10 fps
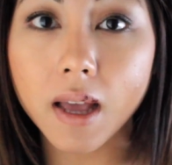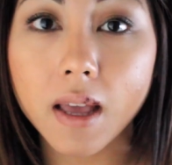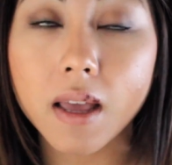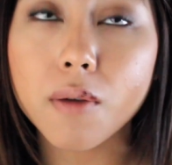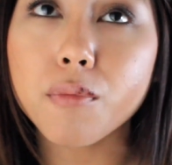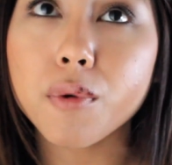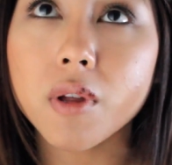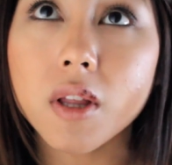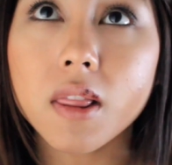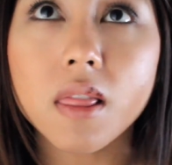I
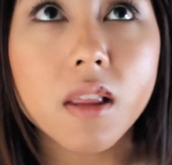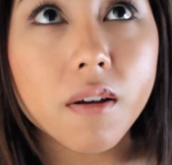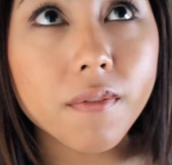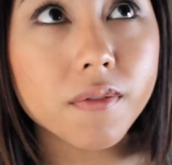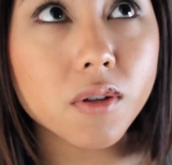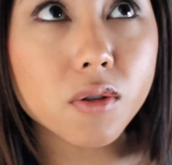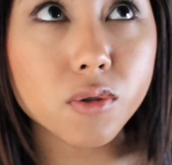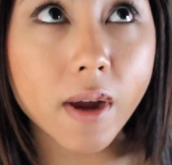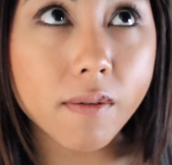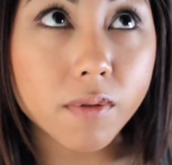would love to
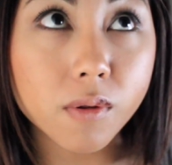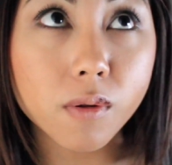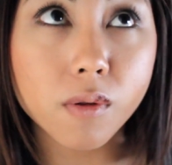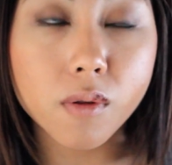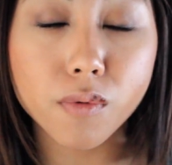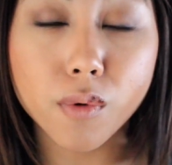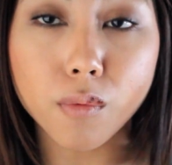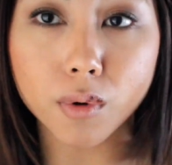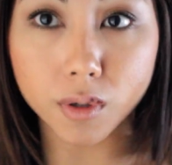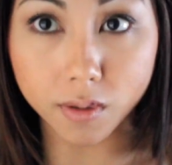travel the
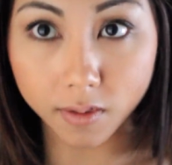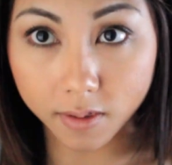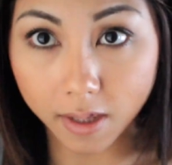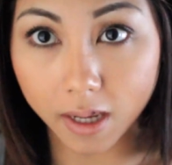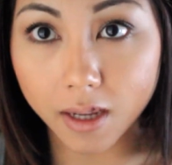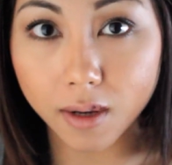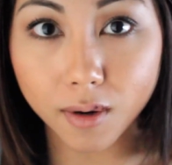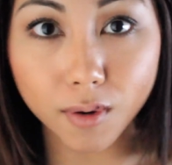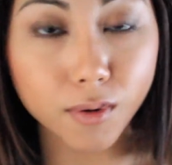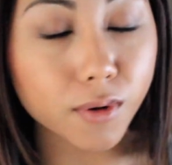world, like
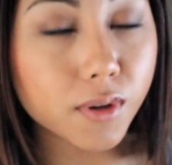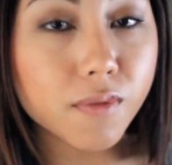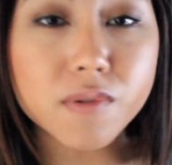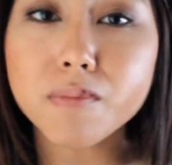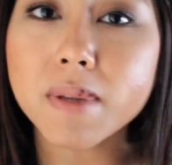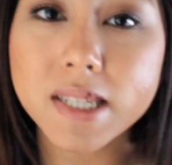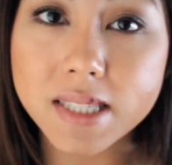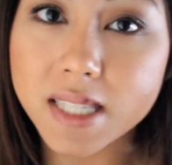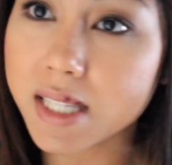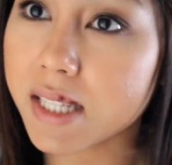go to different
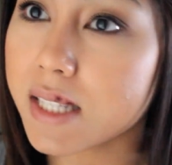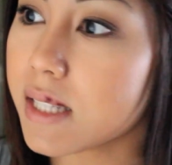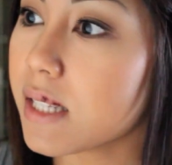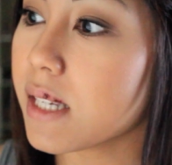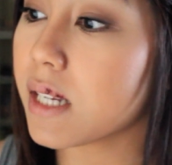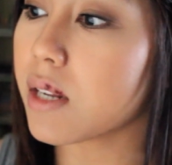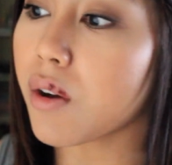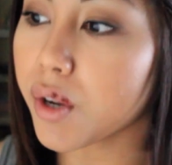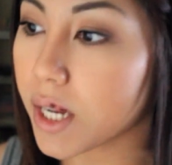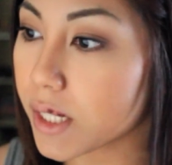places, eat
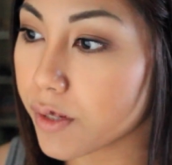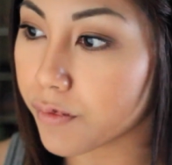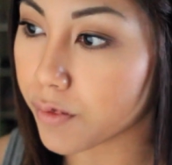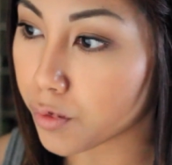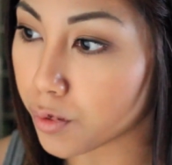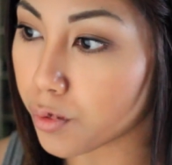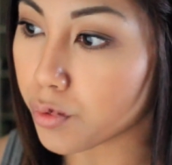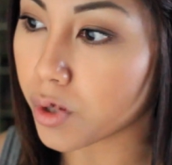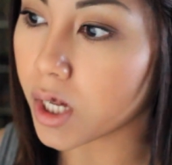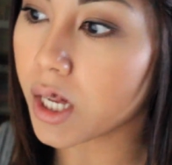all kinds of
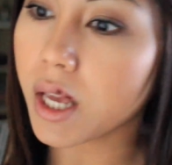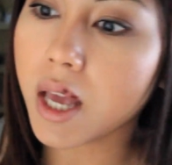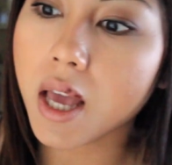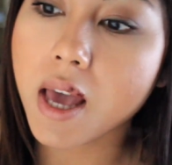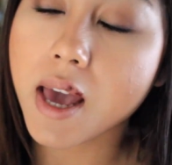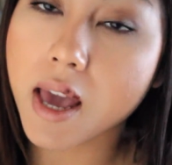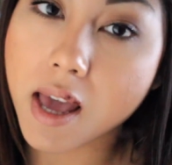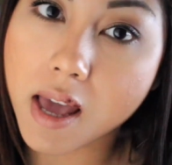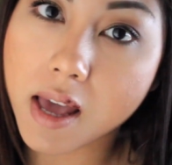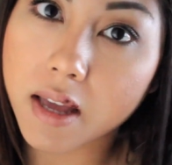food,
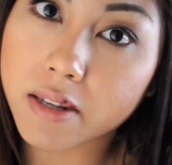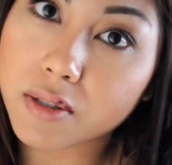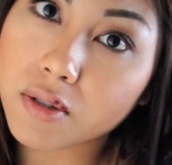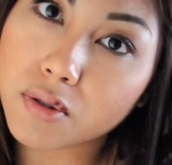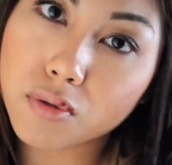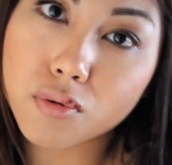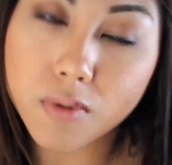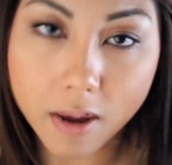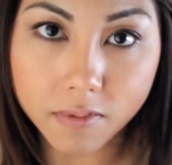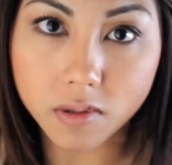and just
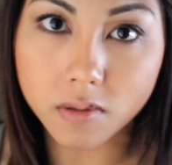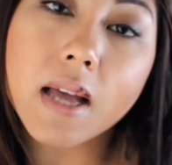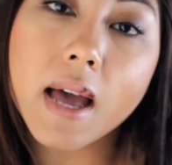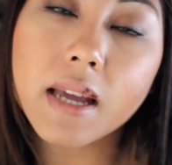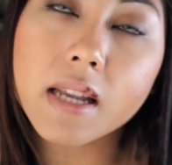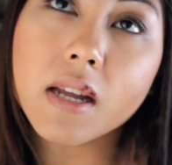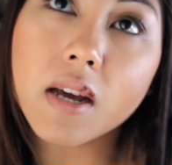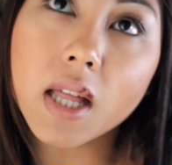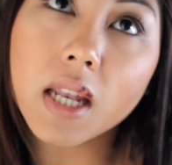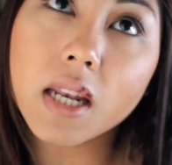travel. I
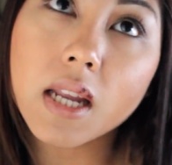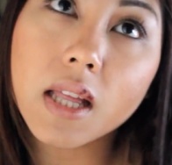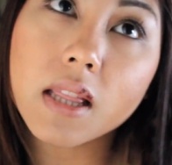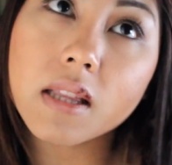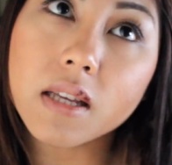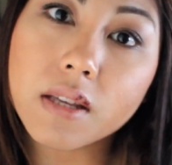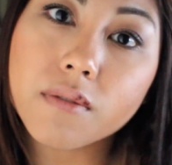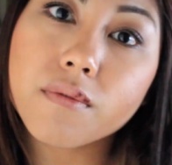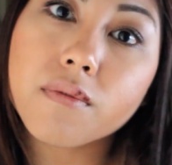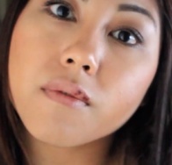cannot
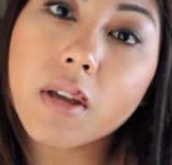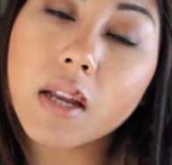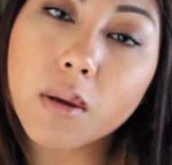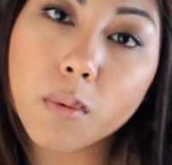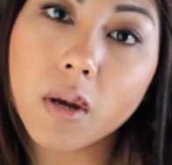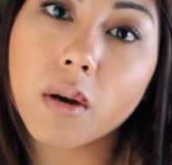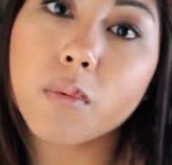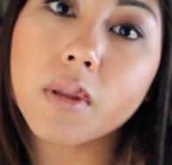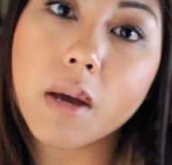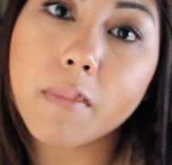leave anywhere
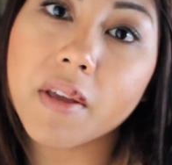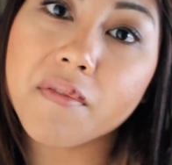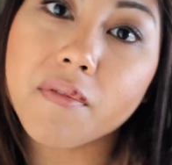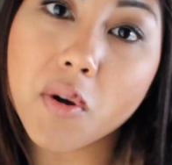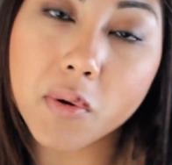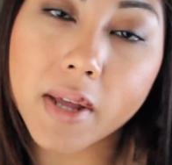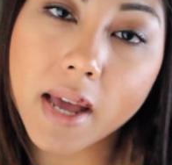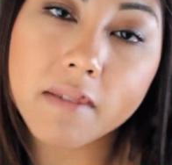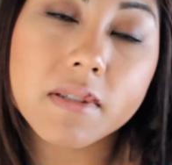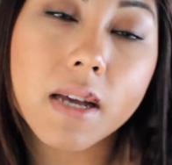without my phone. I
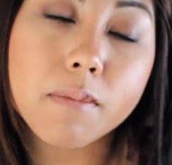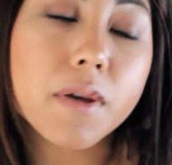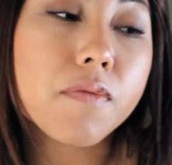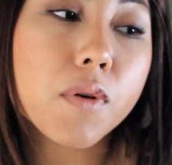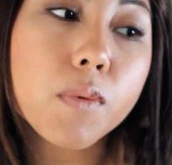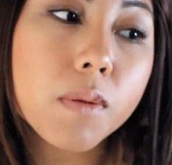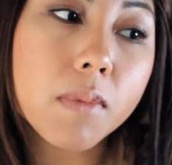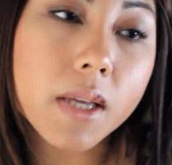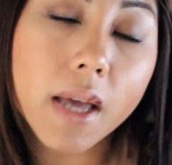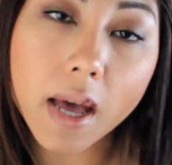have to have my phone with
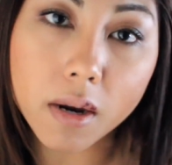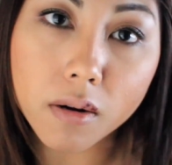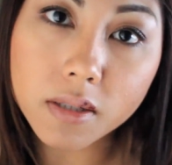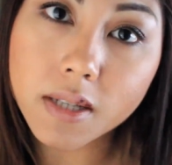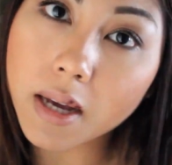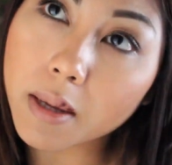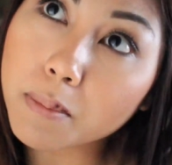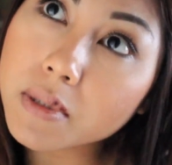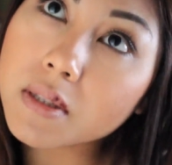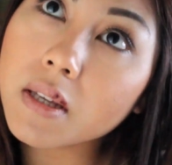me at all
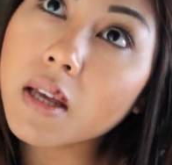times.